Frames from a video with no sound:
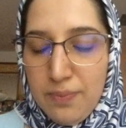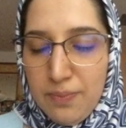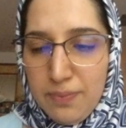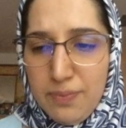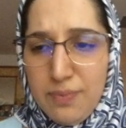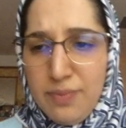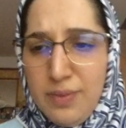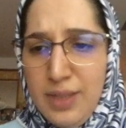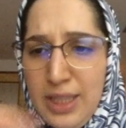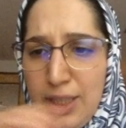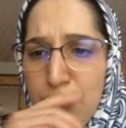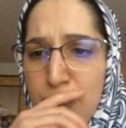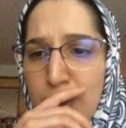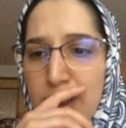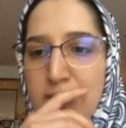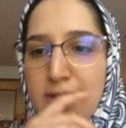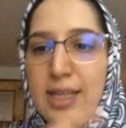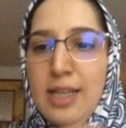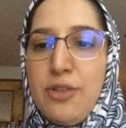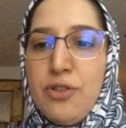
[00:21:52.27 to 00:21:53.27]
need to
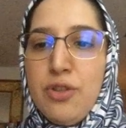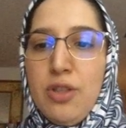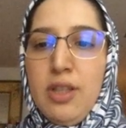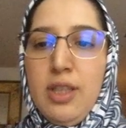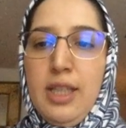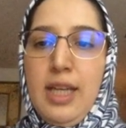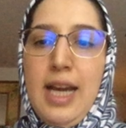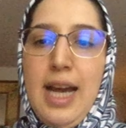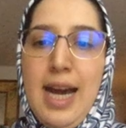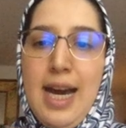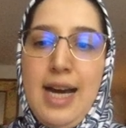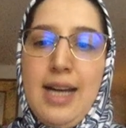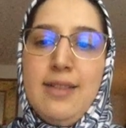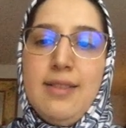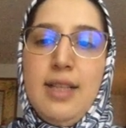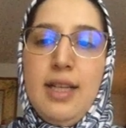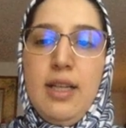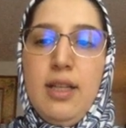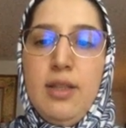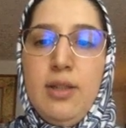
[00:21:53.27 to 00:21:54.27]
essentially add
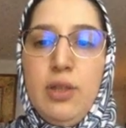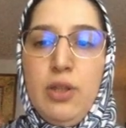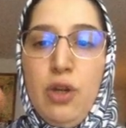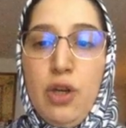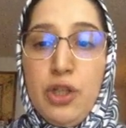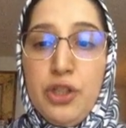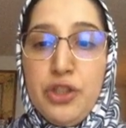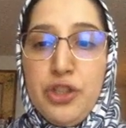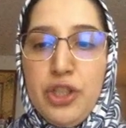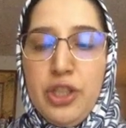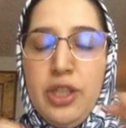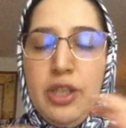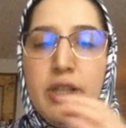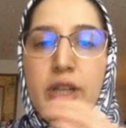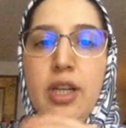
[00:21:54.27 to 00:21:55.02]
a larger